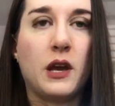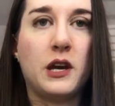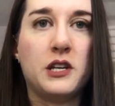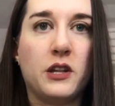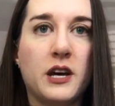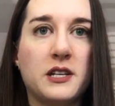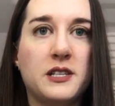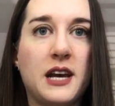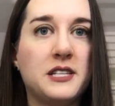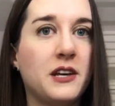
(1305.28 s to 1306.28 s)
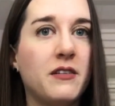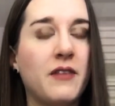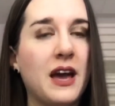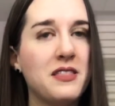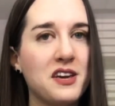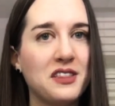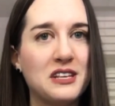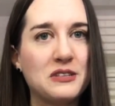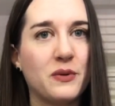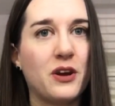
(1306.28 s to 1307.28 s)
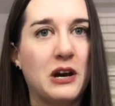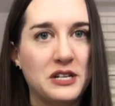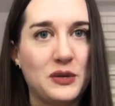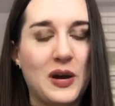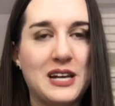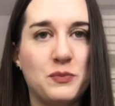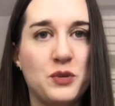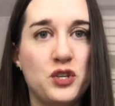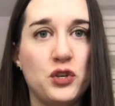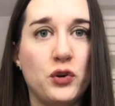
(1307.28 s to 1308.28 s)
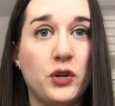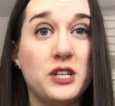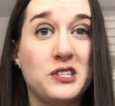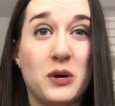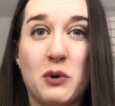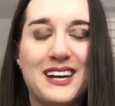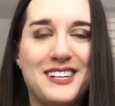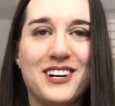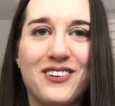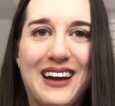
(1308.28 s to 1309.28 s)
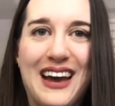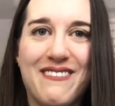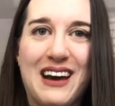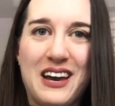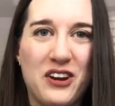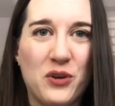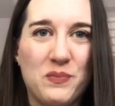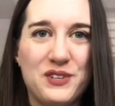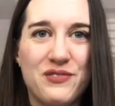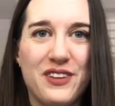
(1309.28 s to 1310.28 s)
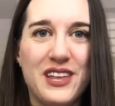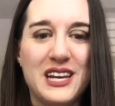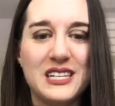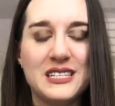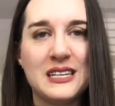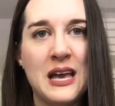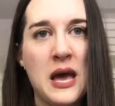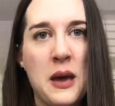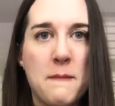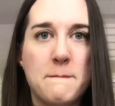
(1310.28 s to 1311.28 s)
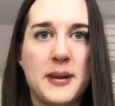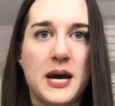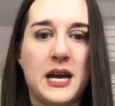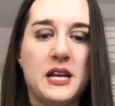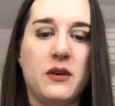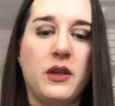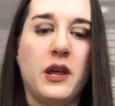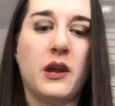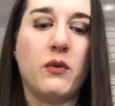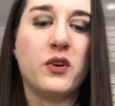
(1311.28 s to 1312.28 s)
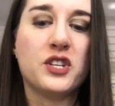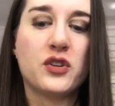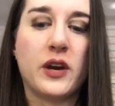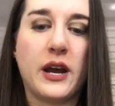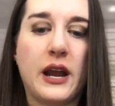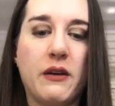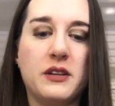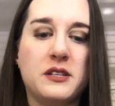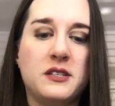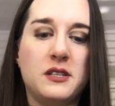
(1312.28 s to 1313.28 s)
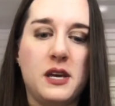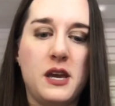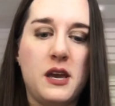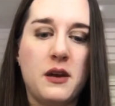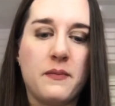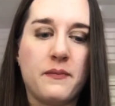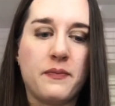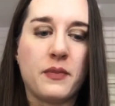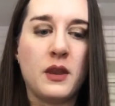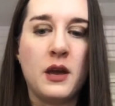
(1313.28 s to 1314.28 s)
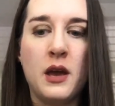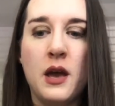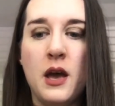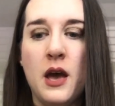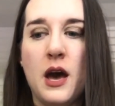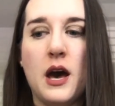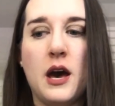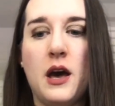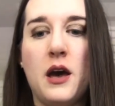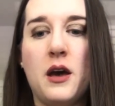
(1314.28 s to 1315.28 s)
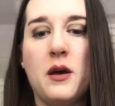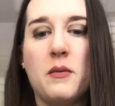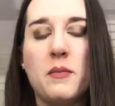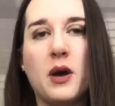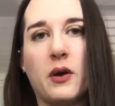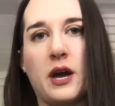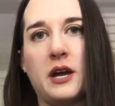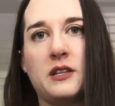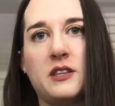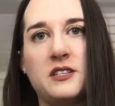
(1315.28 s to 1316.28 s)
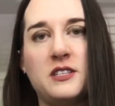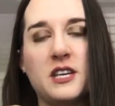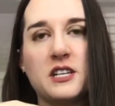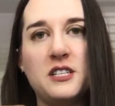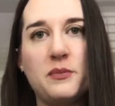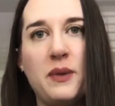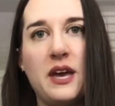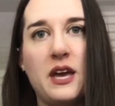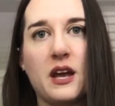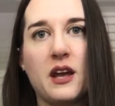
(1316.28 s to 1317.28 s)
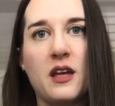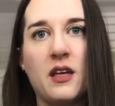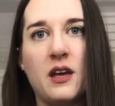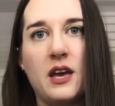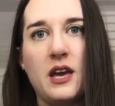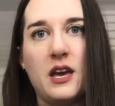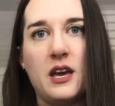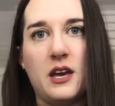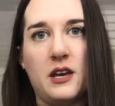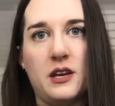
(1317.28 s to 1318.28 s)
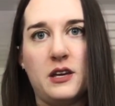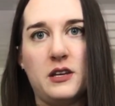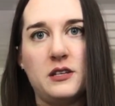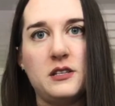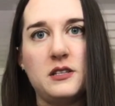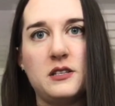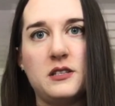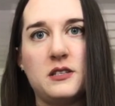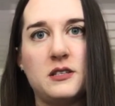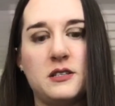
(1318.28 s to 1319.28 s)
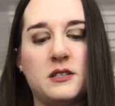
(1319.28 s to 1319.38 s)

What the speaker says: a deluxe size of. I think this one also has patchouli, so I don't have high hopes for this, but you know, we'll try it out and see. Okay, the sixth pick is